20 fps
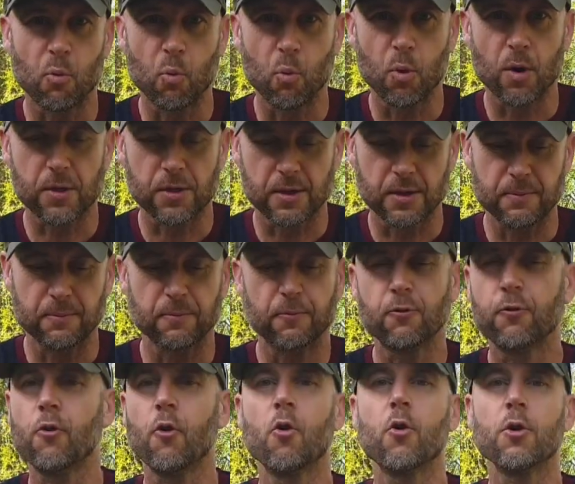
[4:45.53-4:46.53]
with them
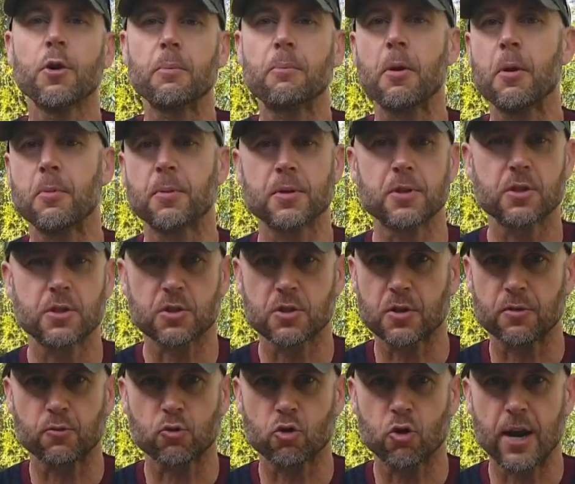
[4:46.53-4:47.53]
for the purposes
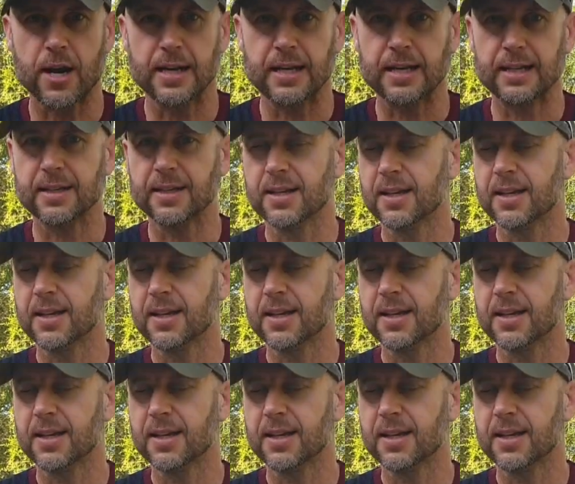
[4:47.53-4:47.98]
of training.